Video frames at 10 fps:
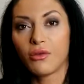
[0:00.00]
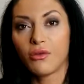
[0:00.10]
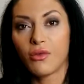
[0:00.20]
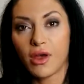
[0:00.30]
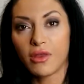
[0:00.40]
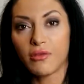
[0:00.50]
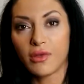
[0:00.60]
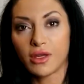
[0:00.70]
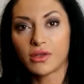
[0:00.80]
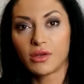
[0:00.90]
why they
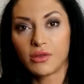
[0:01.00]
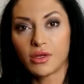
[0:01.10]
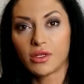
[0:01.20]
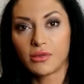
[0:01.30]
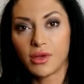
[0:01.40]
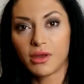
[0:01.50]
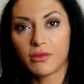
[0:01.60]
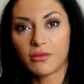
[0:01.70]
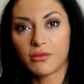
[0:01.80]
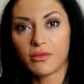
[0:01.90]
mean so much to me,
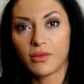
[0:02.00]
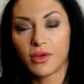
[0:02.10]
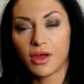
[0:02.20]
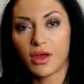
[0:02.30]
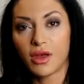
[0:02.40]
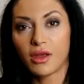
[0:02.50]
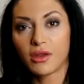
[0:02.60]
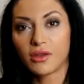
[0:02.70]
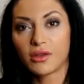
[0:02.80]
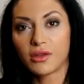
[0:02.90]

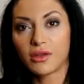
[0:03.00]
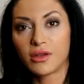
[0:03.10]
and